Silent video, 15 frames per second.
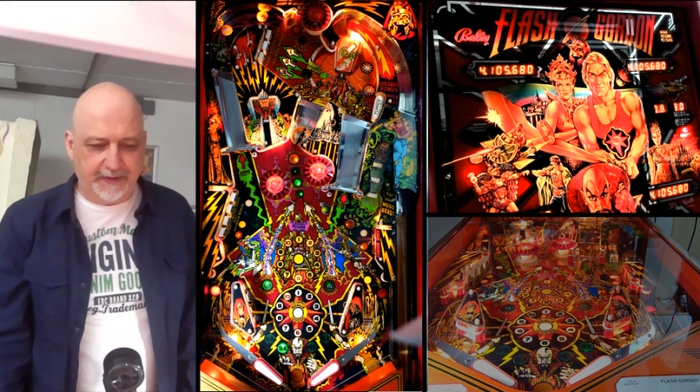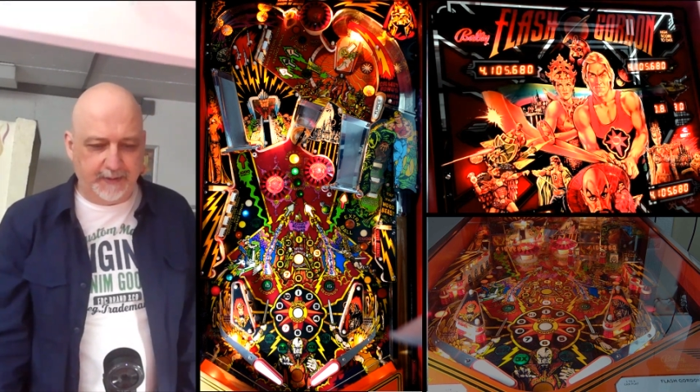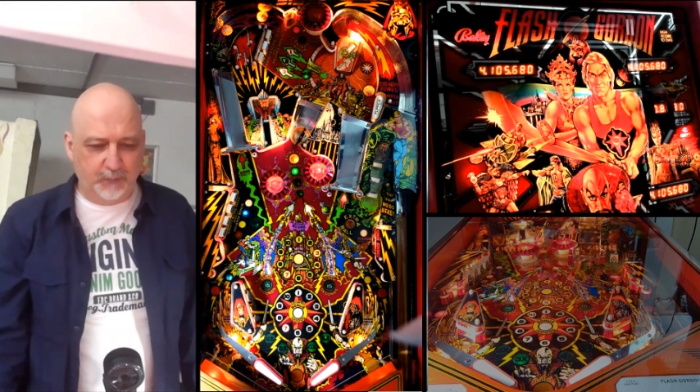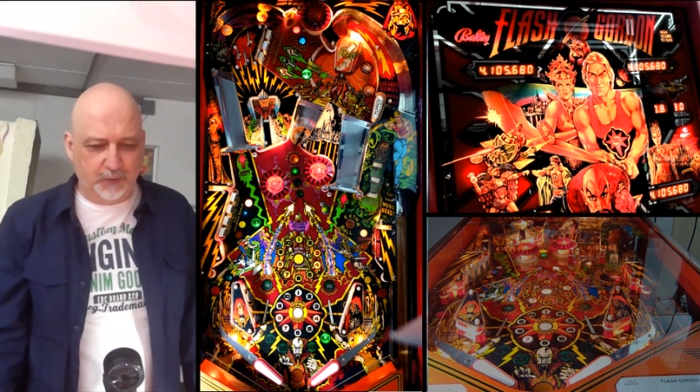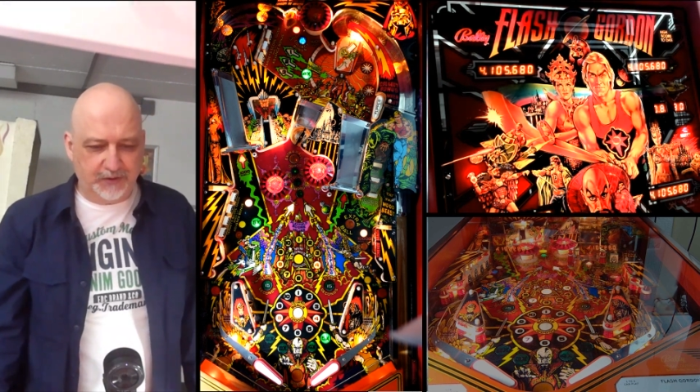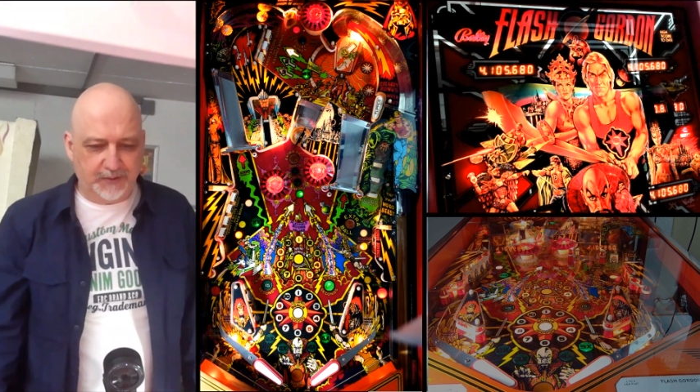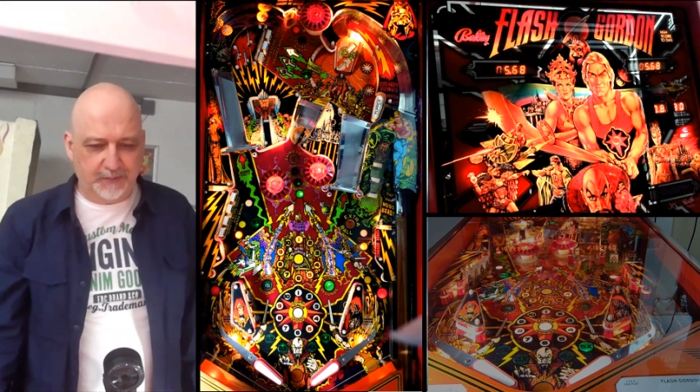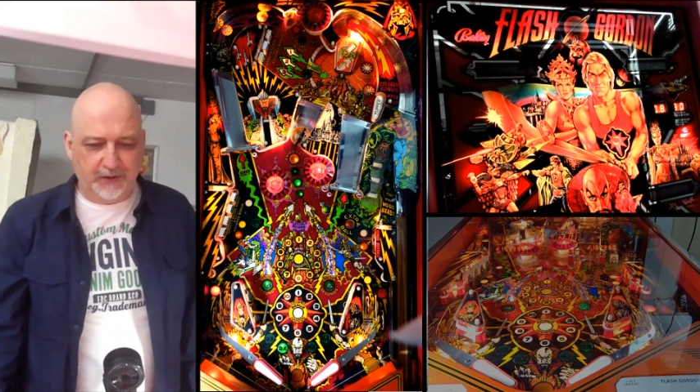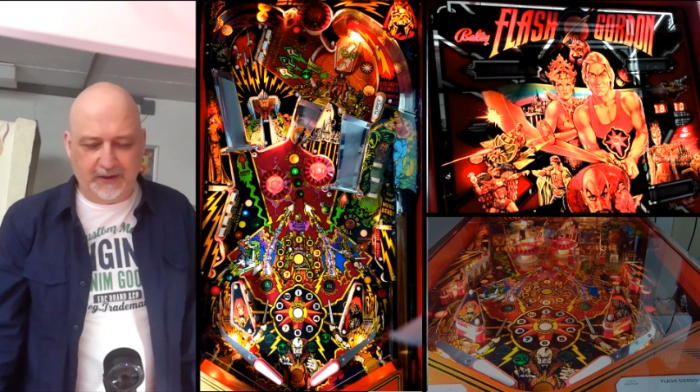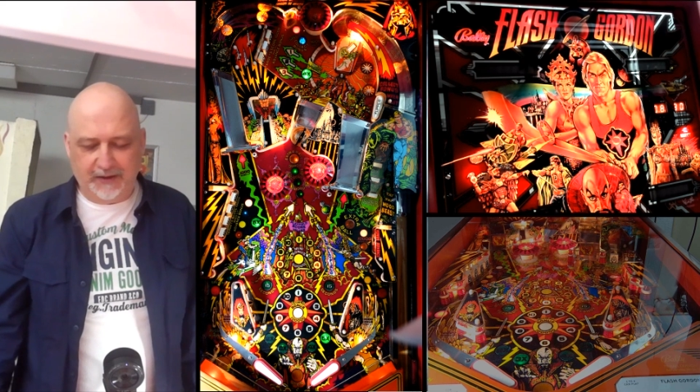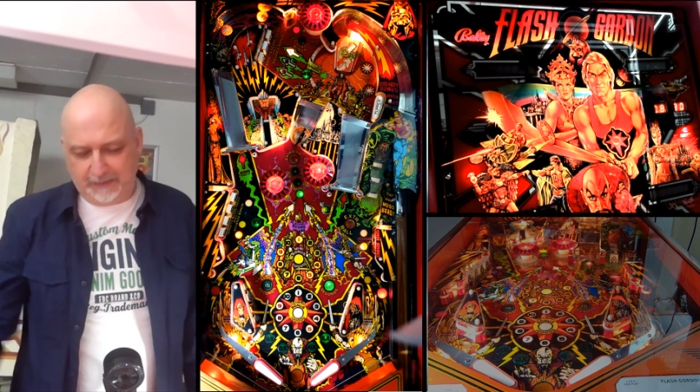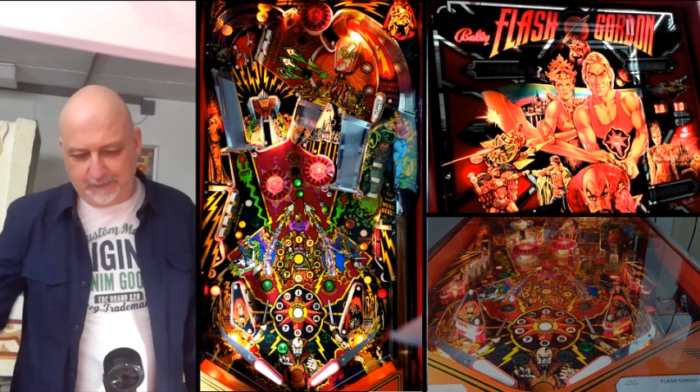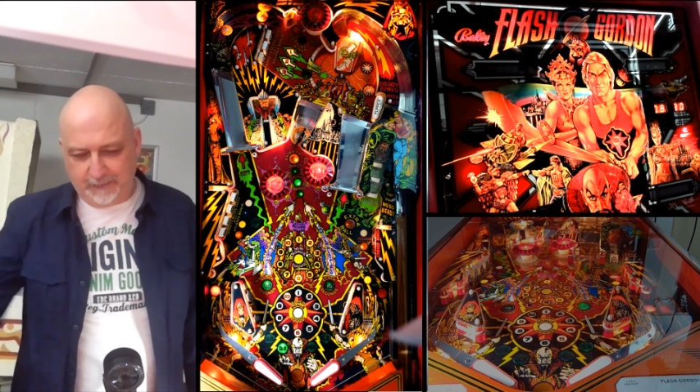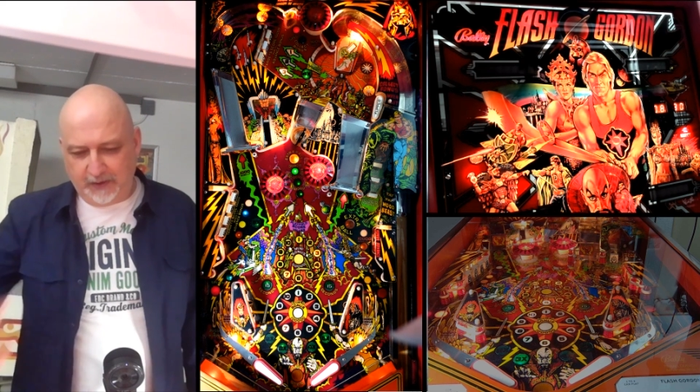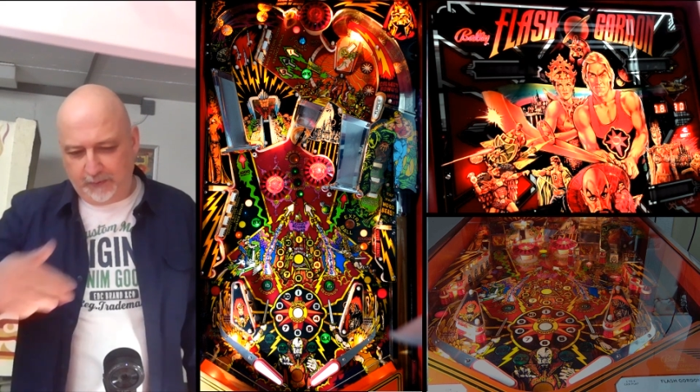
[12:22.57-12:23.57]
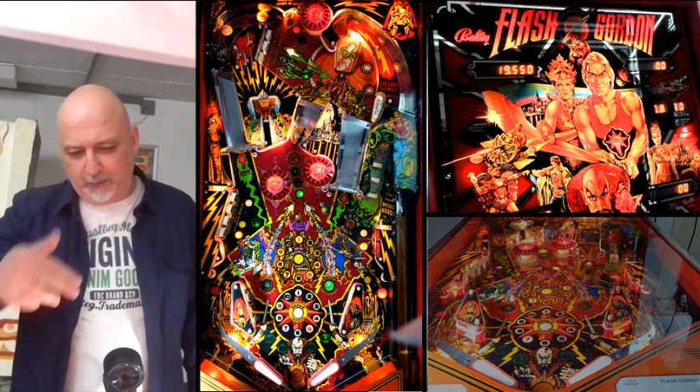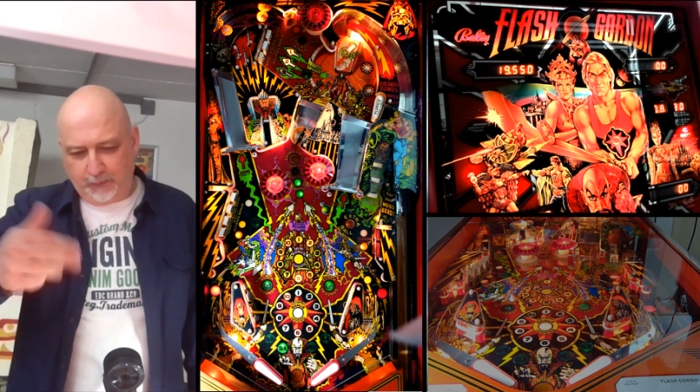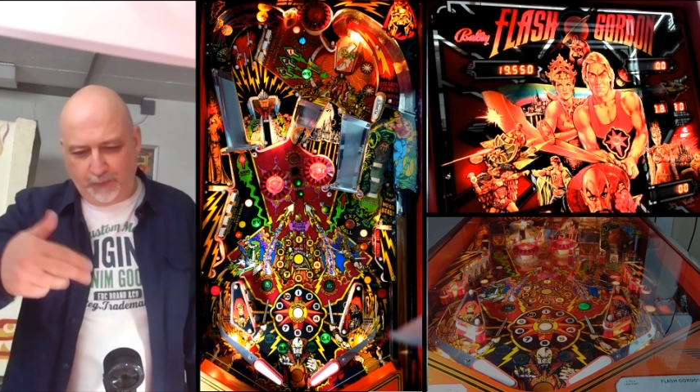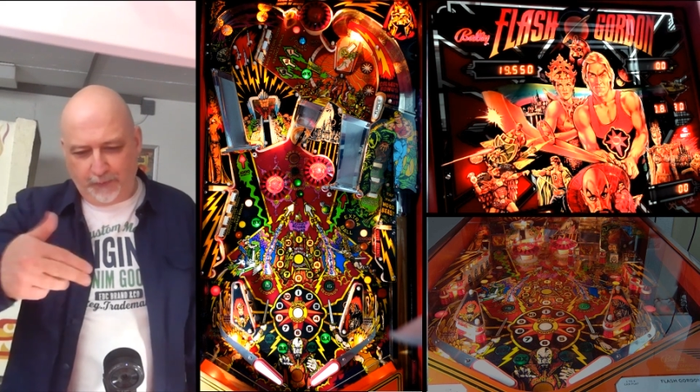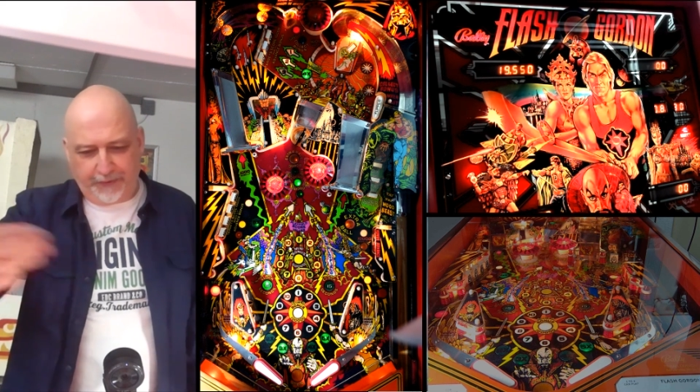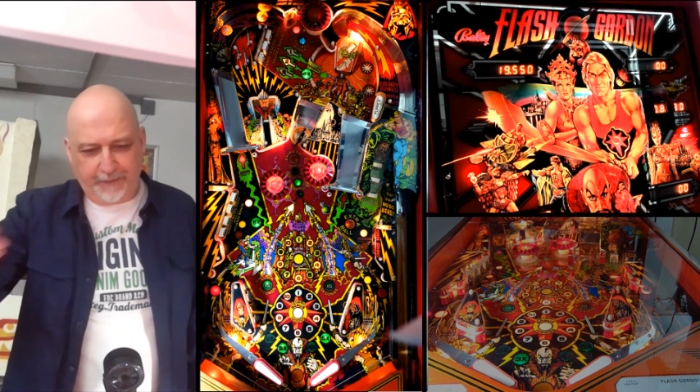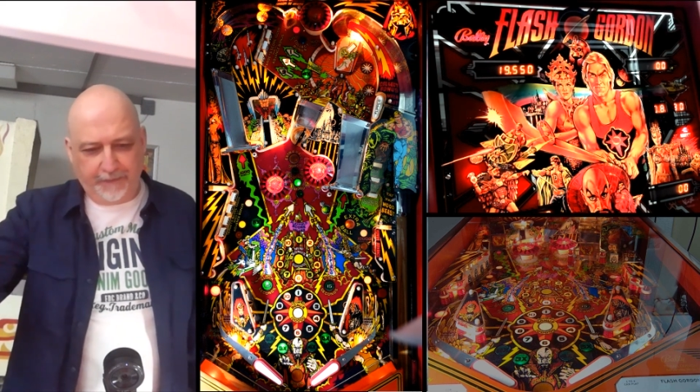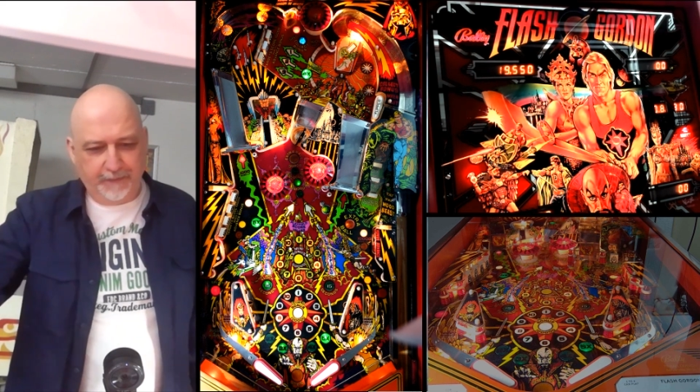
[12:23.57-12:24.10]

with the